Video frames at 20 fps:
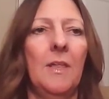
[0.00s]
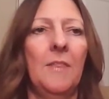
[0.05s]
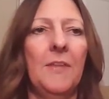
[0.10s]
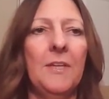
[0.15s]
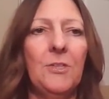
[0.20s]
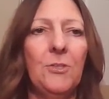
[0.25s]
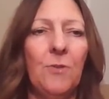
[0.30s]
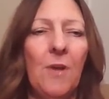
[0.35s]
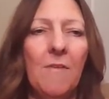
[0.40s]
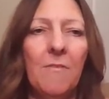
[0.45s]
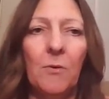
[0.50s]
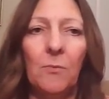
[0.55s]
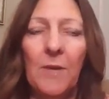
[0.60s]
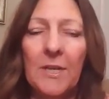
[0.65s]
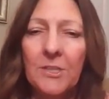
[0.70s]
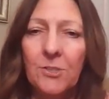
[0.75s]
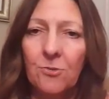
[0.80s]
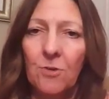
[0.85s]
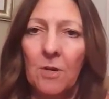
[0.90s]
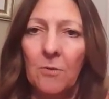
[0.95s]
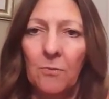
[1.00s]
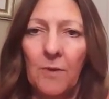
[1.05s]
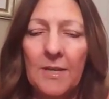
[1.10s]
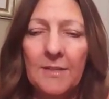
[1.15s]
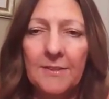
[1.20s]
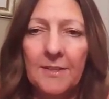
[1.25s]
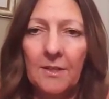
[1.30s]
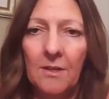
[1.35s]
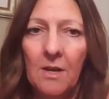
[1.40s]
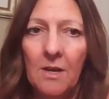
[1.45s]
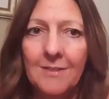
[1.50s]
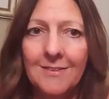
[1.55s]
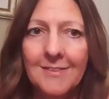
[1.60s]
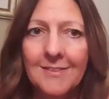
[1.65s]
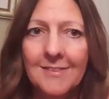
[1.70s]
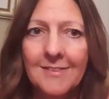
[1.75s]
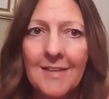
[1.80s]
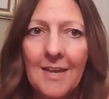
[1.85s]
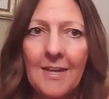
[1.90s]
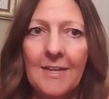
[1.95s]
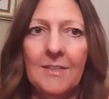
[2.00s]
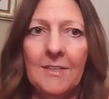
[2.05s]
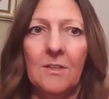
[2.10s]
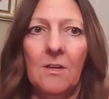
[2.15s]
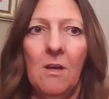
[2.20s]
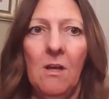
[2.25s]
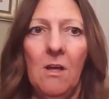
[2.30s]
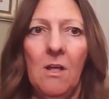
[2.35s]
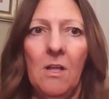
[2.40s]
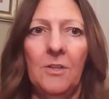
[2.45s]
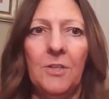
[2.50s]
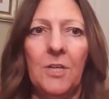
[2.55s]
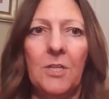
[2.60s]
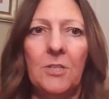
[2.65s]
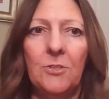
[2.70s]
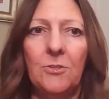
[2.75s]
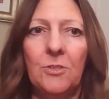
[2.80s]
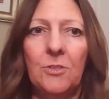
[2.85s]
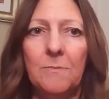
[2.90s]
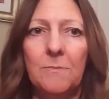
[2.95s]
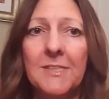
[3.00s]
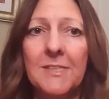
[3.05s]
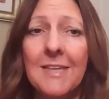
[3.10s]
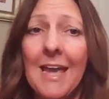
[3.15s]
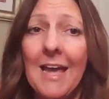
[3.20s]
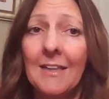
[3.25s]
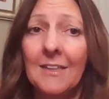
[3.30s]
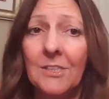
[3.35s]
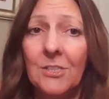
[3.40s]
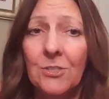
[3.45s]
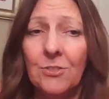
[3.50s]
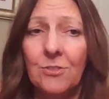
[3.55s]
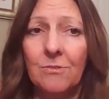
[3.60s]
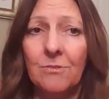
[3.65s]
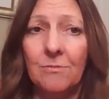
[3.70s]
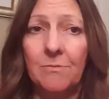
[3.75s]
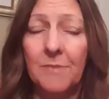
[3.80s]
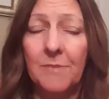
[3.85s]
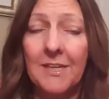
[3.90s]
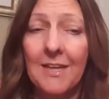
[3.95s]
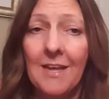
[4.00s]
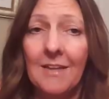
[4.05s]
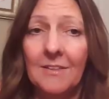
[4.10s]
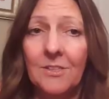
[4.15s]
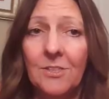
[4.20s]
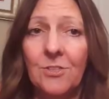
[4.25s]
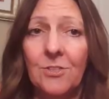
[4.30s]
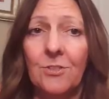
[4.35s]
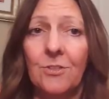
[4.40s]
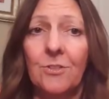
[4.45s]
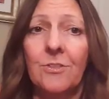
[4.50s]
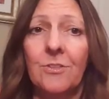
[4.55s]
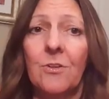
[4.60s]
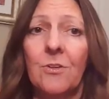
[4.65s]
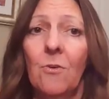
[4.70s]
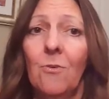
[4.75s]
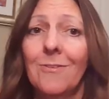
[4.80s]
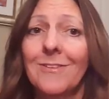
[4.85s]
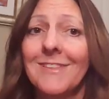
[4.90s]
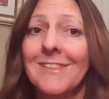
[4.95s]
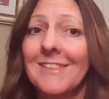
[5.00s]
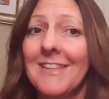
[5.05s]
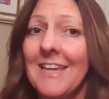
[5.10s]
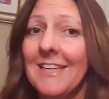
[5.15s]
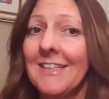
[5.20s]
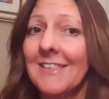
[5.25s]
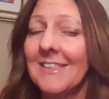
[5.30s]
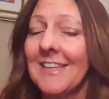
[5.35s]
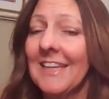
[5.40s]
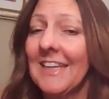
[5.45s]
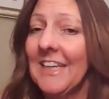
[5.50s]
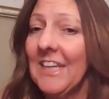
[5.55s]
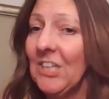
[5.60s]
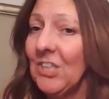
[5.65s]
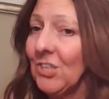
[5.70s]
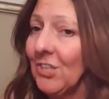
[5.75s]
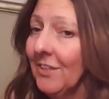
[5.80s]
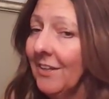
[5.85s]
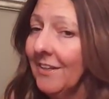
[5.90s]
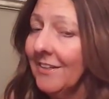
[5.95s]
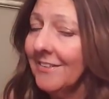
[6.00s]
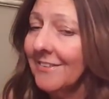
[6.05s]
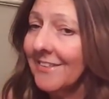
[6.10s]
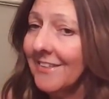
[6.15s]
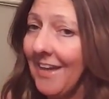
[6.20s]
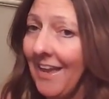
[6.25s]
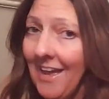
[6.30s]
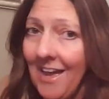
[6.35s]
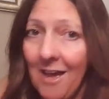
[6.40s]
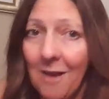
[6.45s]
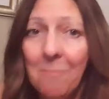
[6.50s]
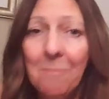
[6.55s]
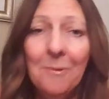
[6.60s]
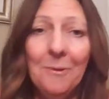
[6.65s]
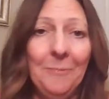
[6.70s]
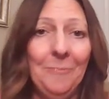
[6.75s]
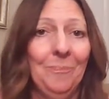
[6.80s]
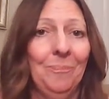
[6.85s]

they do have a restaurant right there on site called Deuce McAllister's Old Saints Kitchen and Tap,